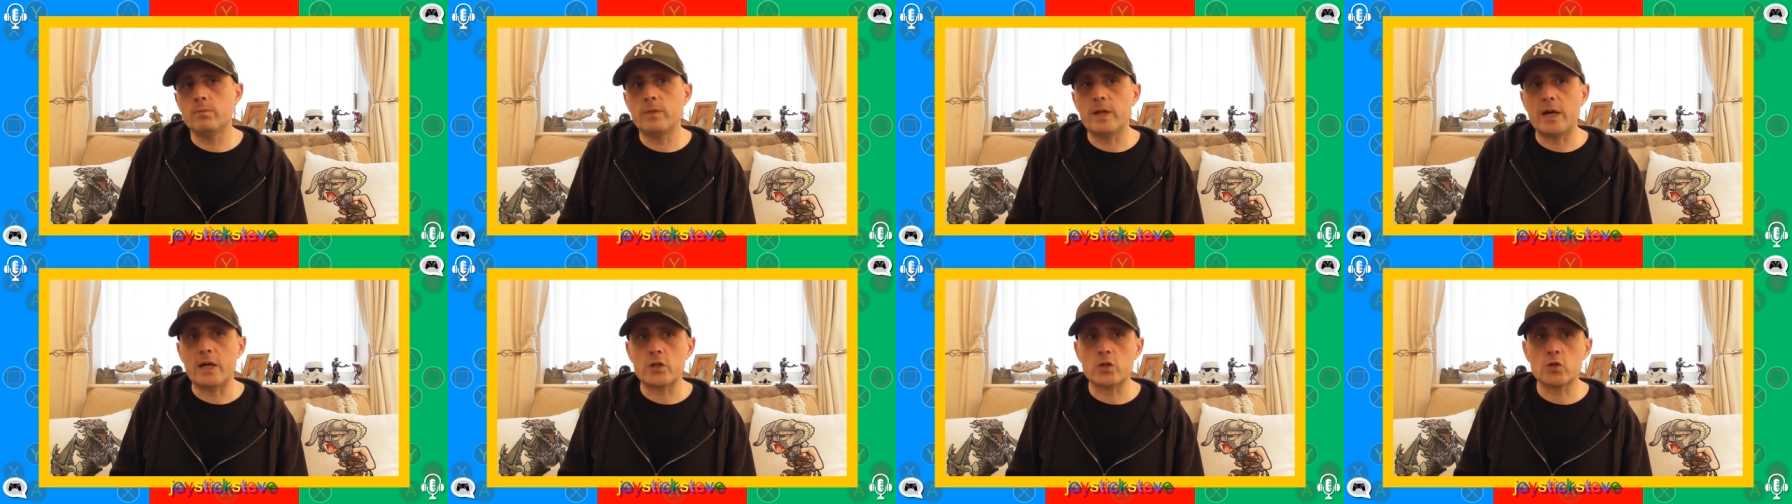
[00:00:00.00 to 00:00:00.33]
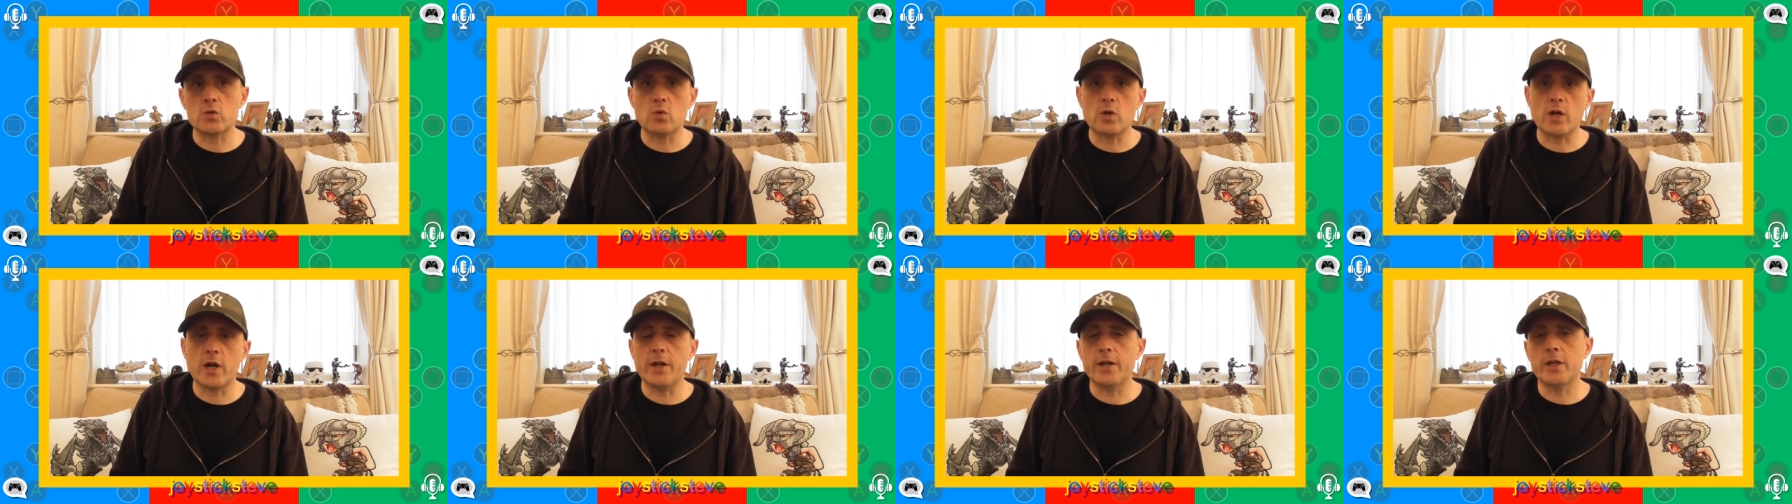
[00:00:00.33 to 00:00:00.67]

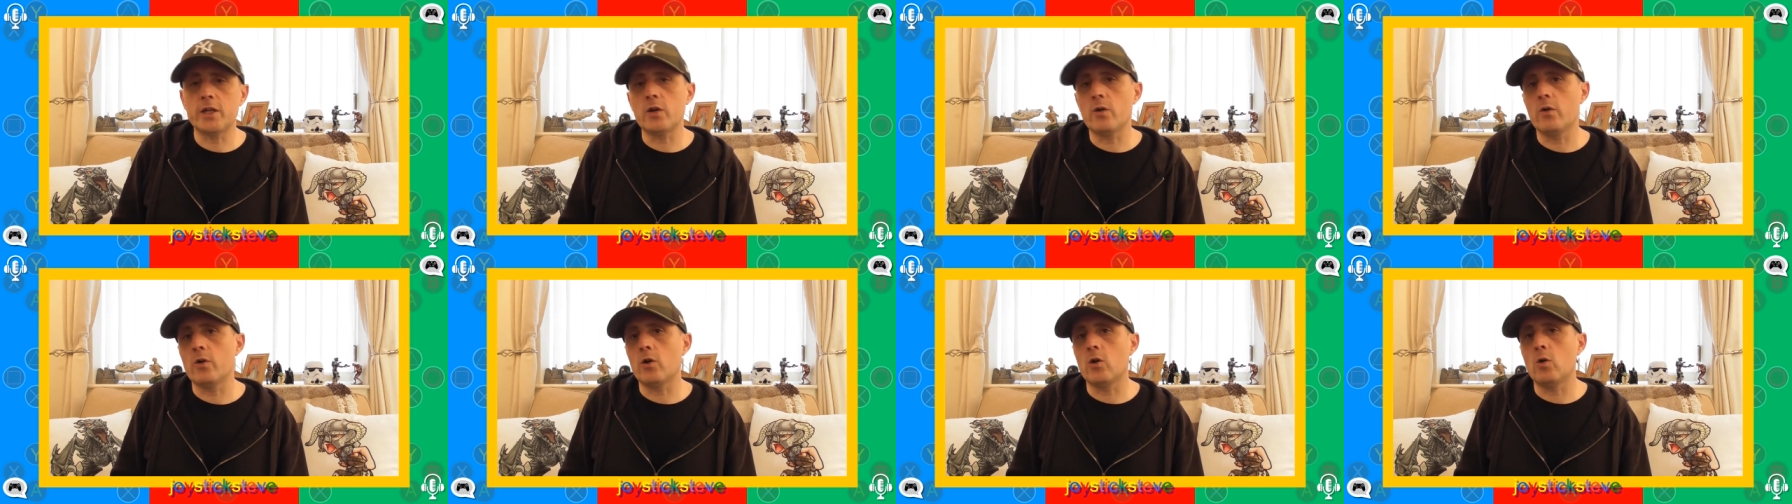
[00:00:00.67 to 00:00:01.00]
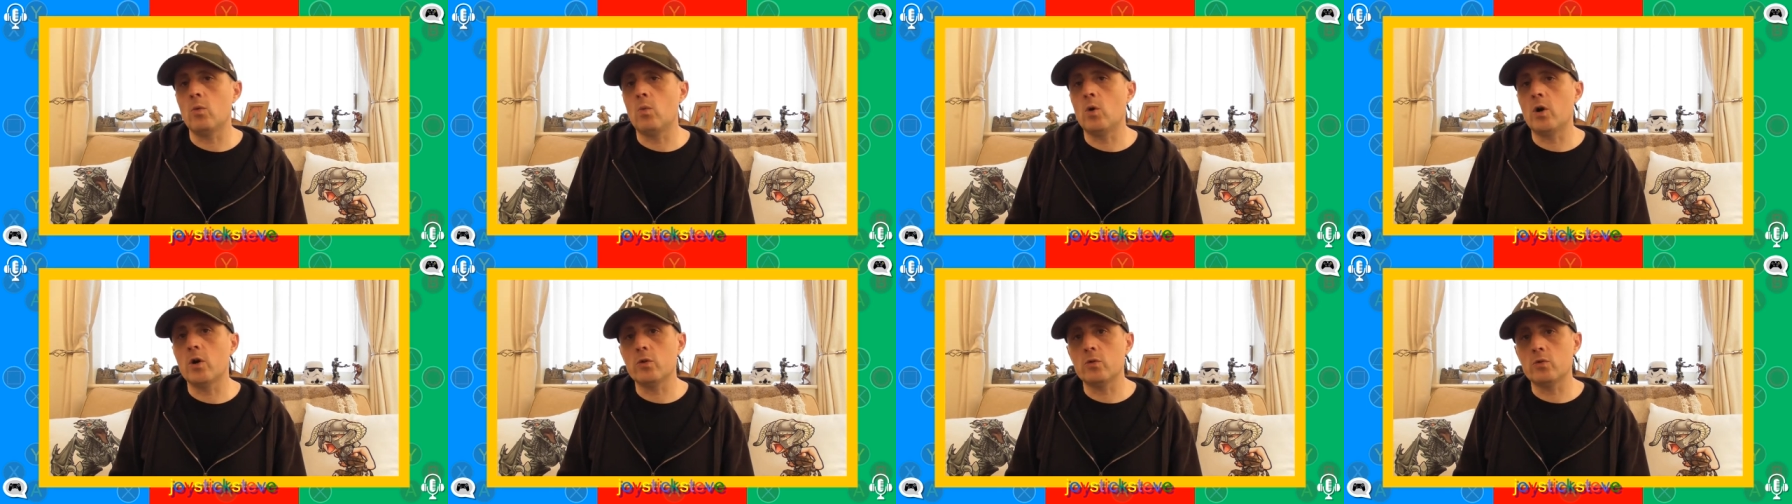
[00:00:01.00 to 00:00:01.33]
that's all kind of going
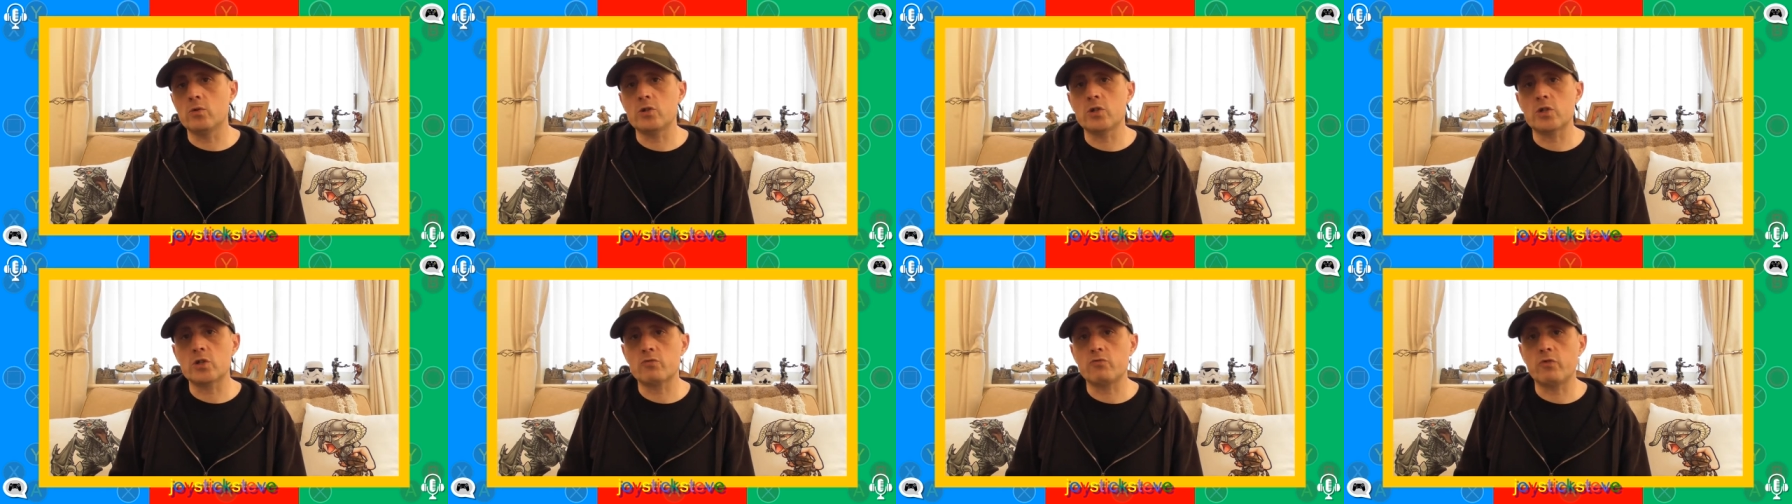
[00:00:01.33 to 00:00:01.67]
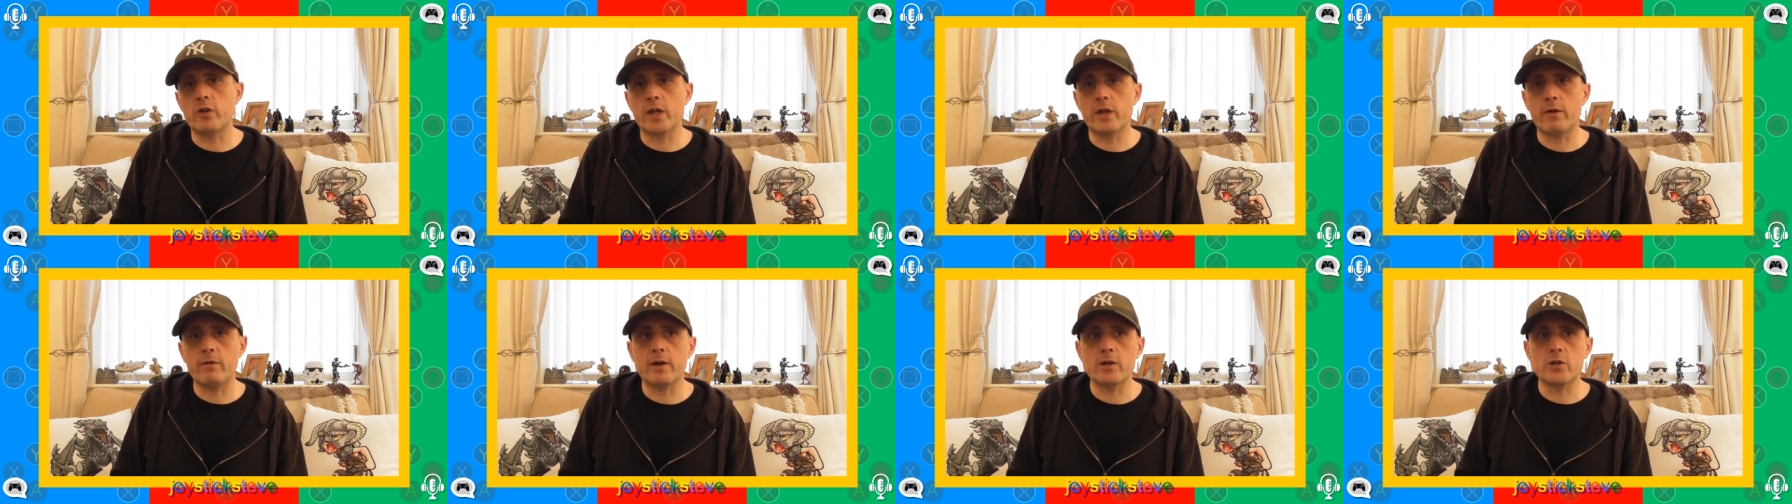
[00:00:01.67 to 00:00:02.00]
on while you're just
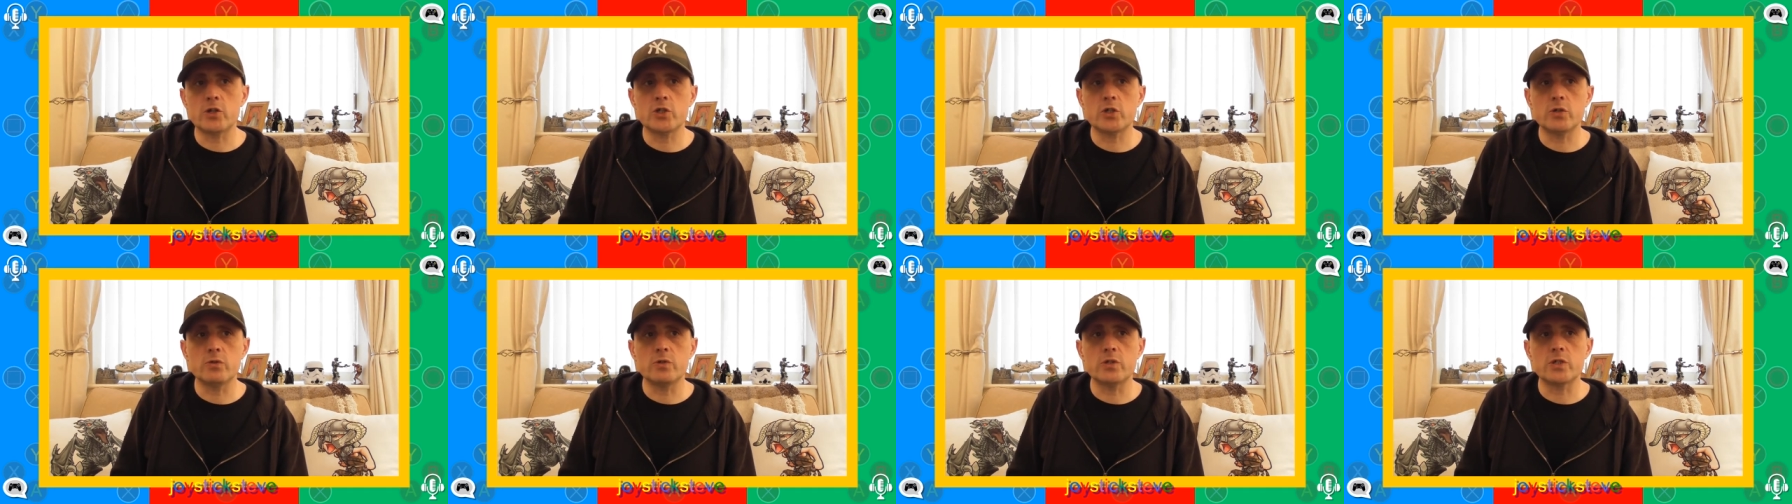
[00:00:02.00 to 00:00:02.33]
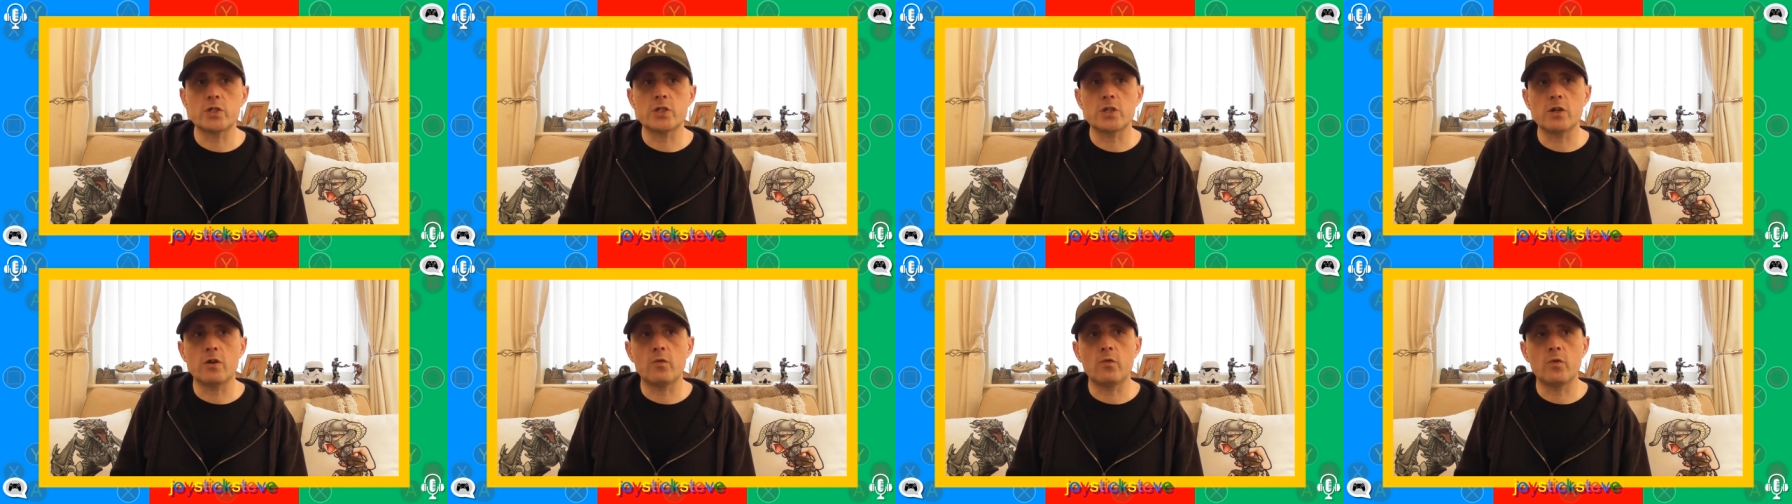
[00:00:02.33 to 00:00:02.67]
running around
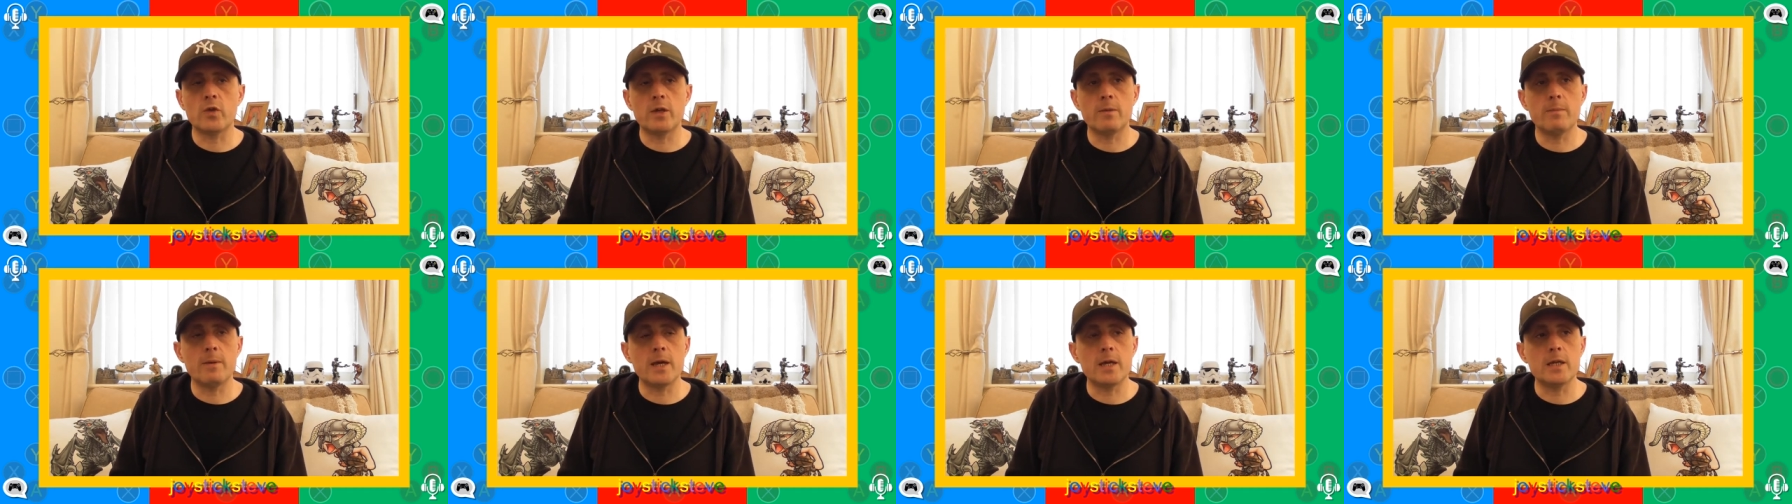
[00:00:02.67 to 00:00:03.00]
shooting stuff for your